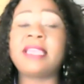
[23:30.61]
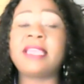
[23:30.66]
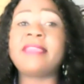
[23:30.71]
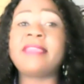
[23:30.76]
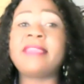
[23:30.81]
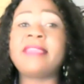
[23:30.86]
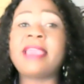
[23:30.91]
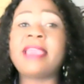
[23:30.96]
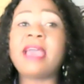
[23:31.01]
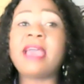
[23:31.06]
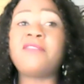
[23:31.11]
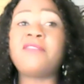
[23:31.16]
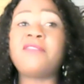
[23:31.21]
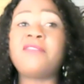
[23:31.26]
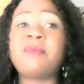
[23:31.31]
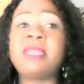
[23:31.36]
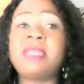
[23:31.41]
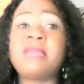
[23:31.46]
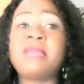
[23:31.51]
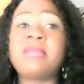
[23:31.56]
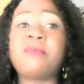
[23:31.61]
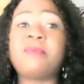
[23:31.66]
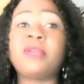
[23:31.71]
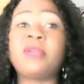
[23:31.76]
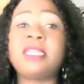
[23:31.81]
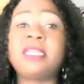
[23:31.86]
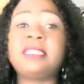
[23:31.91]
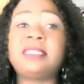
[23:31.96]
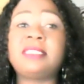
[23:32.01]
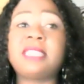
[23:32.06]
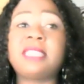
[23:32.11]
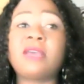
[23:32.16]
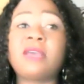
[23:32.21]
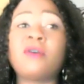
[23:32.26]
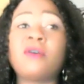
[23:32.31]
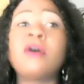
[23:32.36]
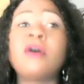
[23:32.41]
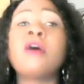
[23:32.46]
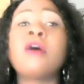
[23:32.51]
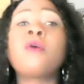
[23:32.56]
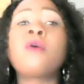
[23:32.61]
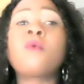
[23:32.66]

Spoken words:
They have them in a police cell.